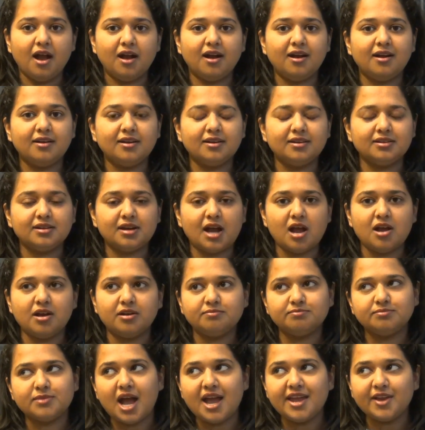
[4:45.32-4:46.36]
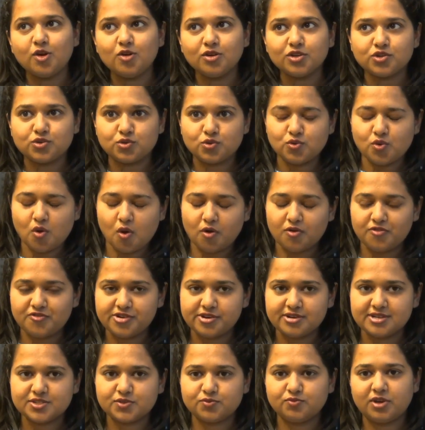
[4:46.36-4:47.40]
I got two
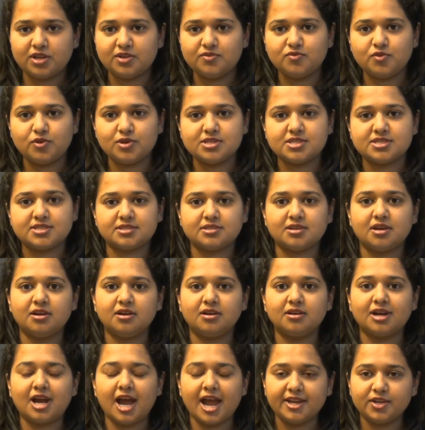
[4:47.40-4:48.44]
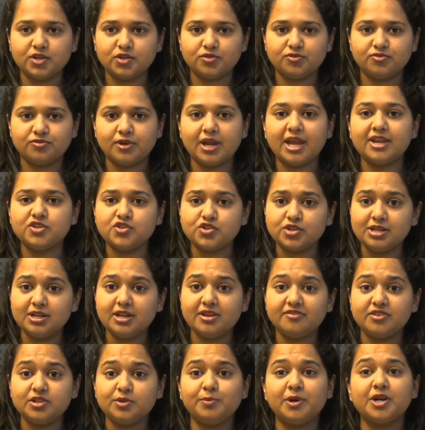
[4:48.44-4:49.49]
offers. One was kind of entry
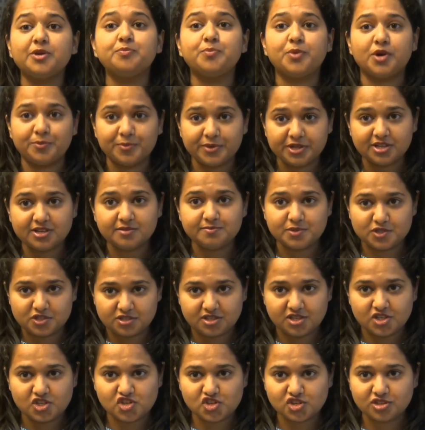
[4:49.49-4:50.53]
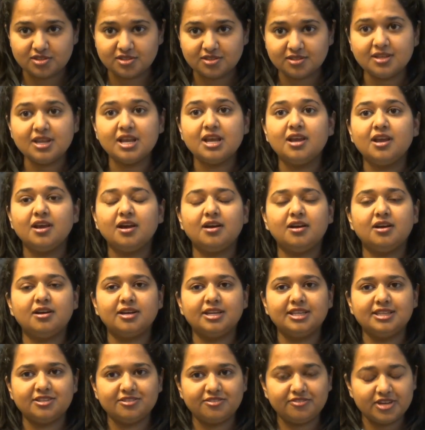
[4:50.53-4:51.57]
level but permanent position
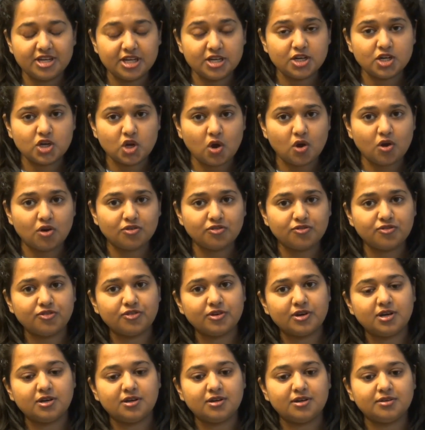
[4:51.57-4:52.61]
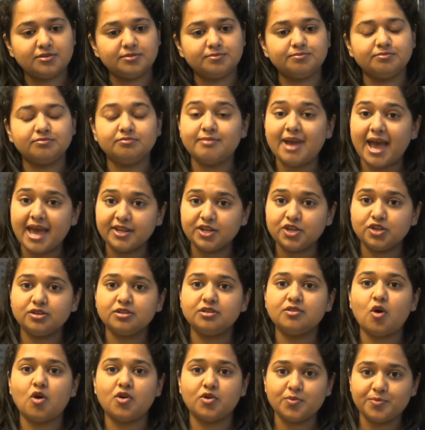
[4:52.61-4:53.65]
in the field of
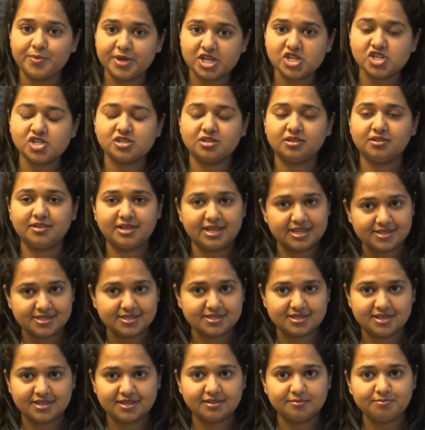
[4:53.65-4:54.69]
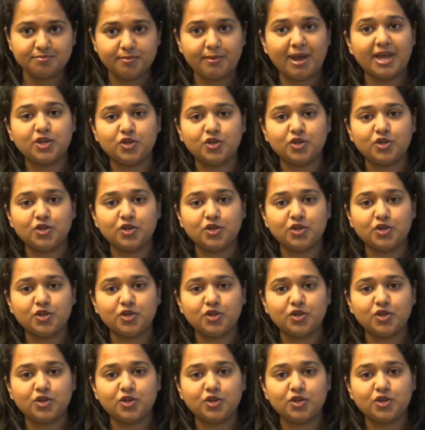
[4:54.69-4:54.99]
manual and automation testing,